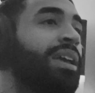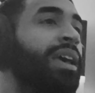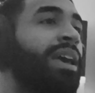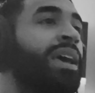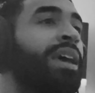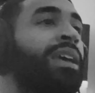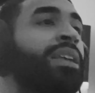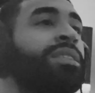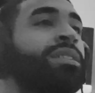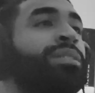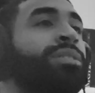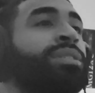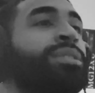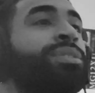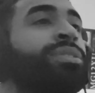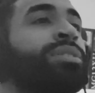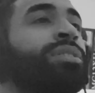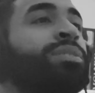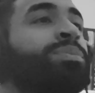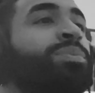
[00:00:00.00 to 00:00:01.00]
And the
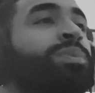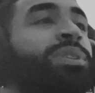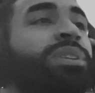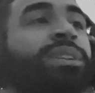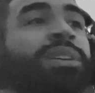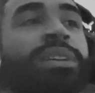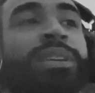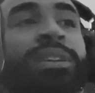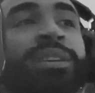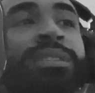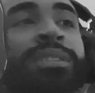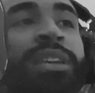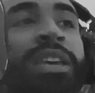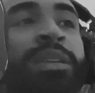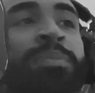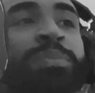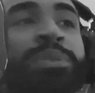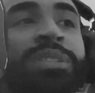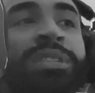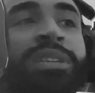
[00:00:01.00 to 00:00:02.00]
third one is
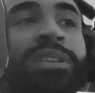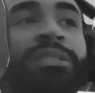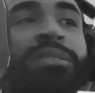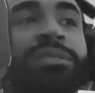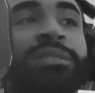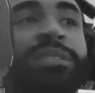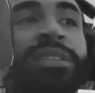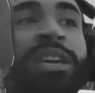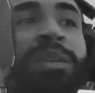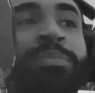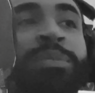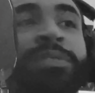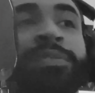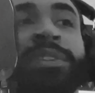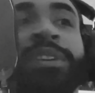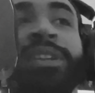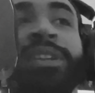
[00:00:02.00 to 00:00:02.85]
a particular type of